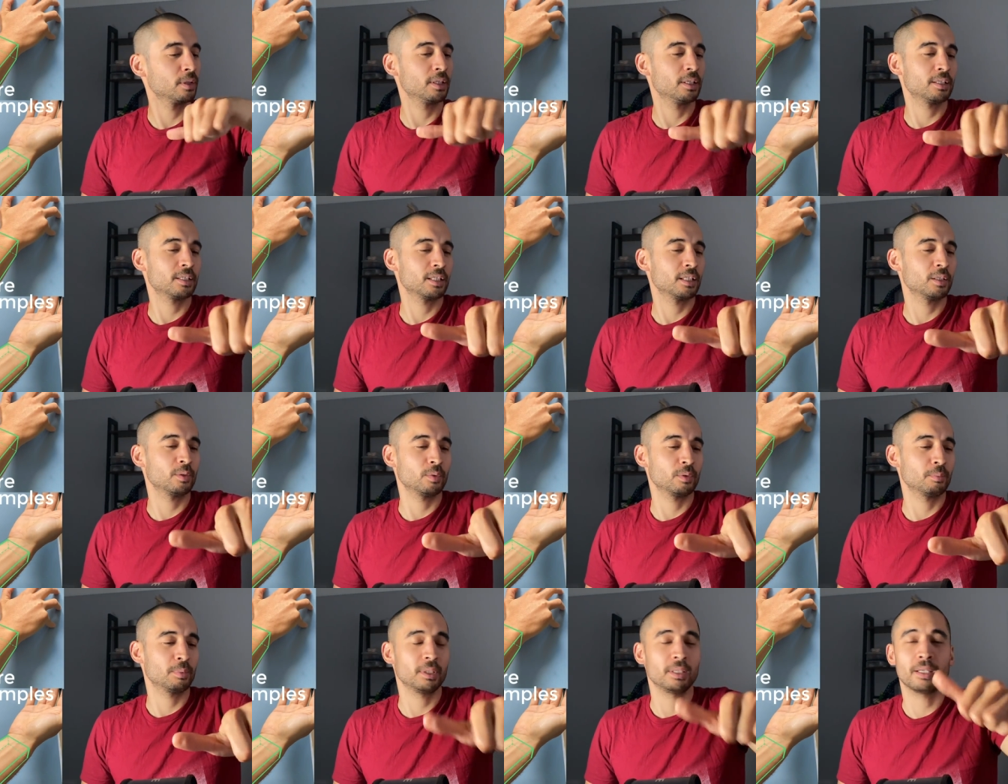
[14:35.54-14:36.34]
this and it
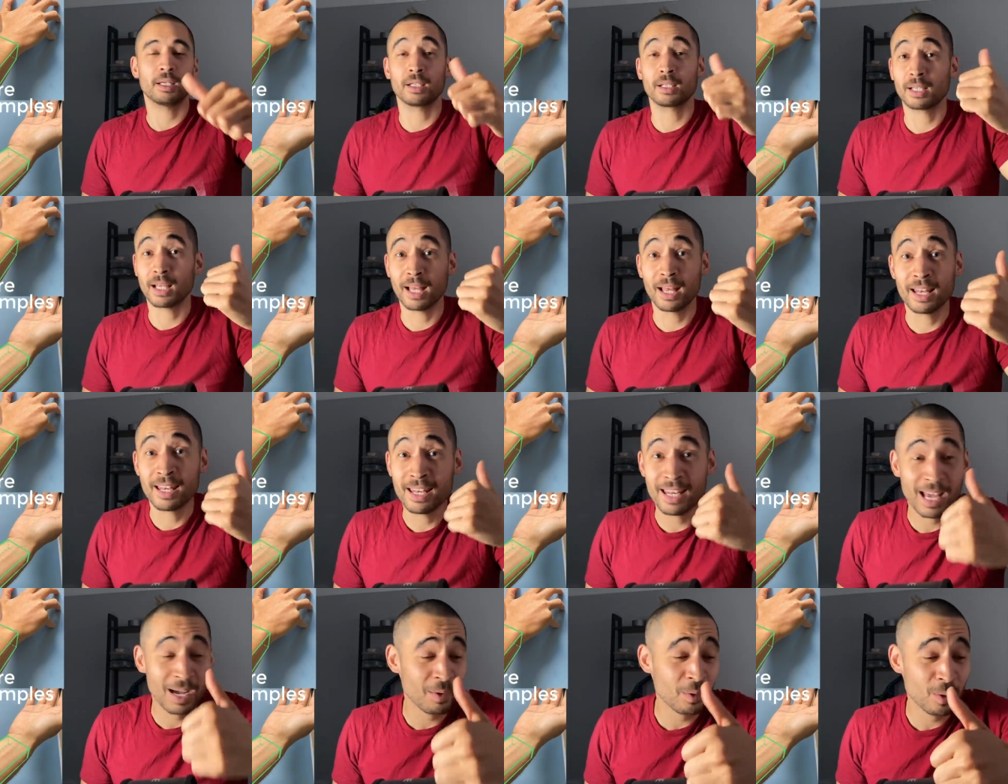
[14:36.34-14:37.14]
would be like,
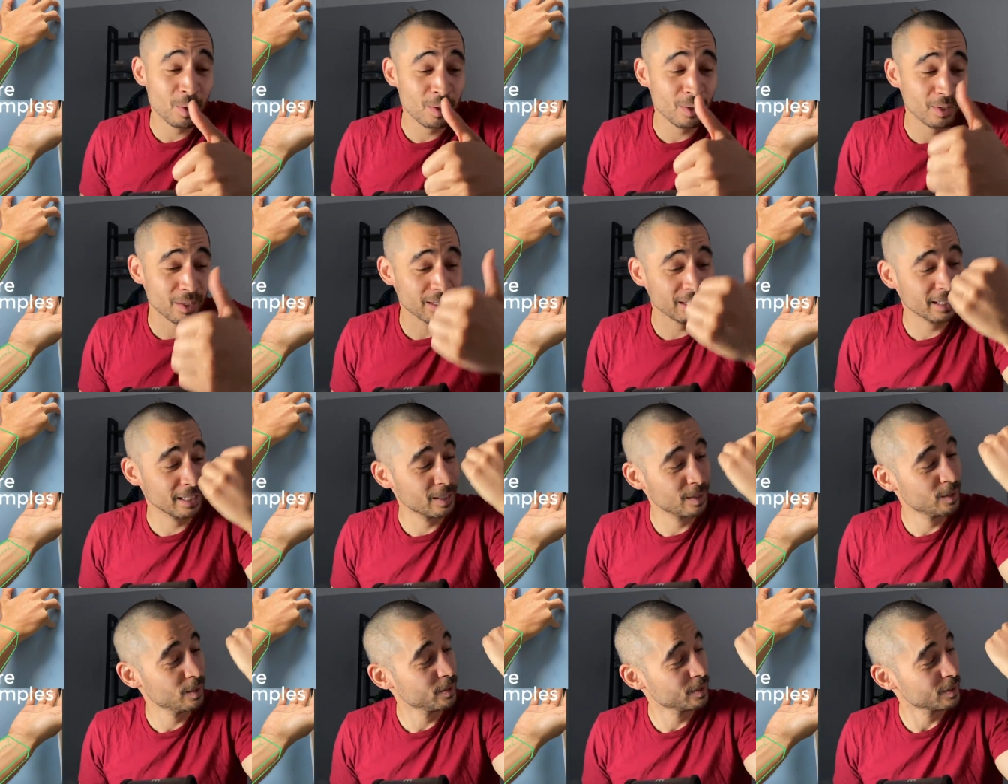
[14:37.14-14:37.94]
and now look, it
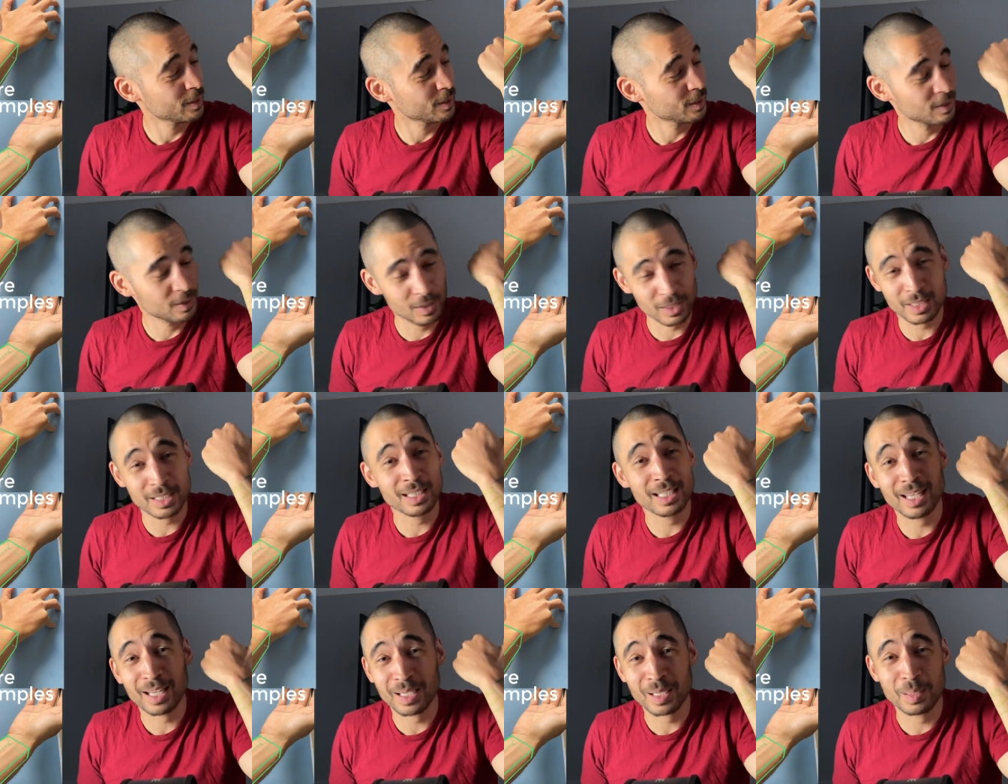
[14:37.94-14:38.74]
looks
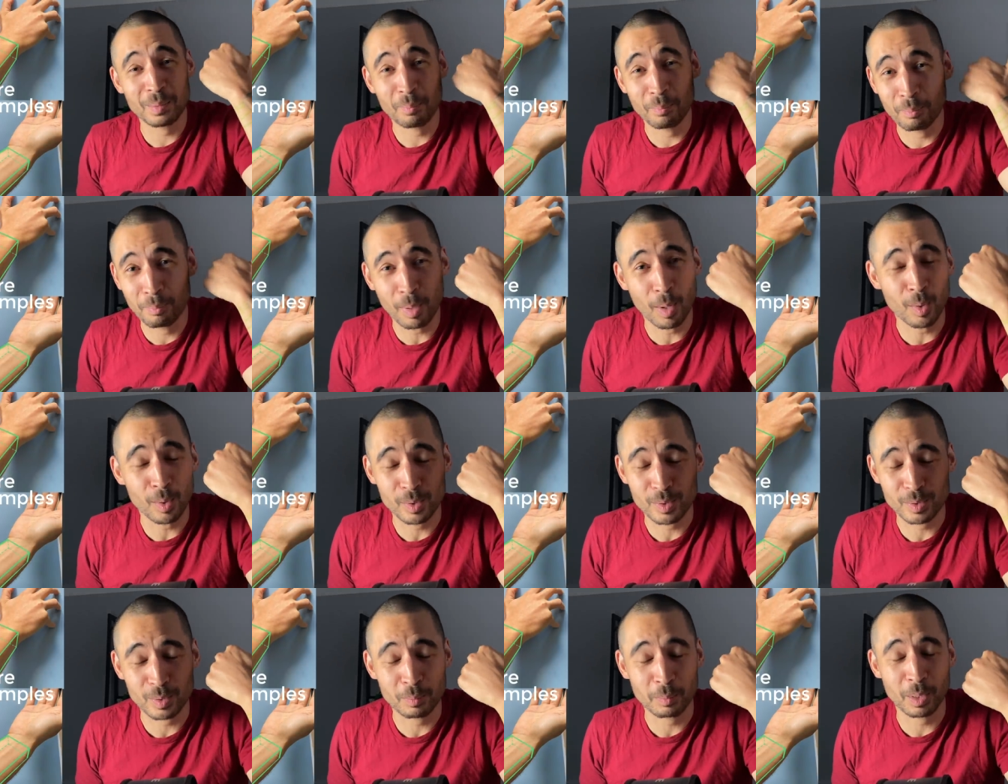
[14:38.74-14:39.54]
just like a
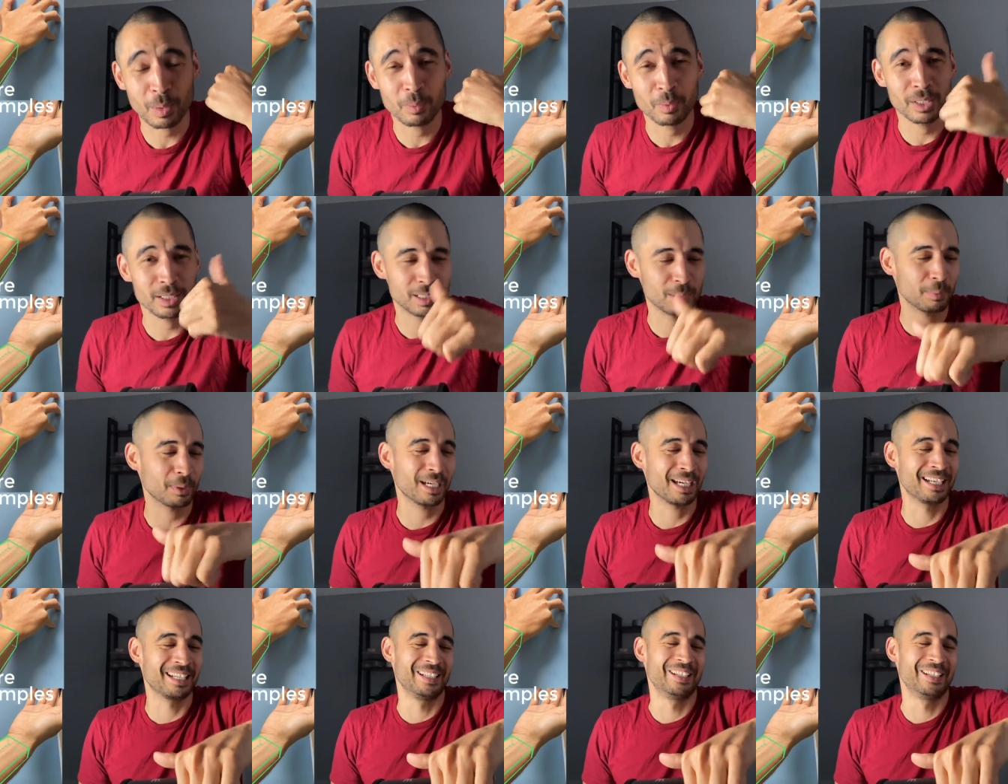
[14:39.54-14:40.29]
box on my wrist, but